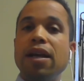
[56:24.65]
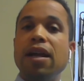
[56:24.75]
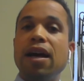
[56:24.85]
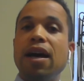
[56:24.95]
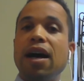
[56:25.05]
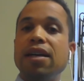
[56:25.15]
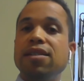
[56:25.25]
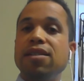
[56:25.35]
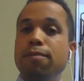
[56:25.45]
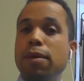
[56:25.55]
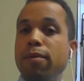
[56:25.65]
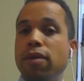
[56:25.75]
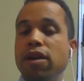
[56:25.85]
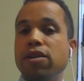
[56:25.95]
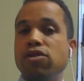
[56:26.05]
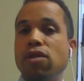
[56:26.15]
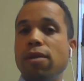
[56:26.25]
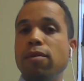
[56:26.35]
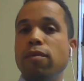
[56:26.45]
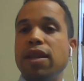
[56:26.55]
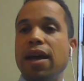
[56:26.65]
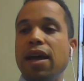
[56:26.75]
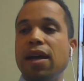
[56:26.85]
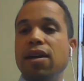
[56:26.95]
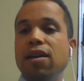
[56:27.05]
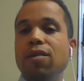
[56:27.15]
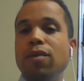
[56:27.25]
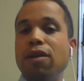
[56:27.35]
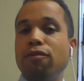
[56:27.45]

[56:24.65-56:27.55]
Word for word: But I see people run into trouble when they,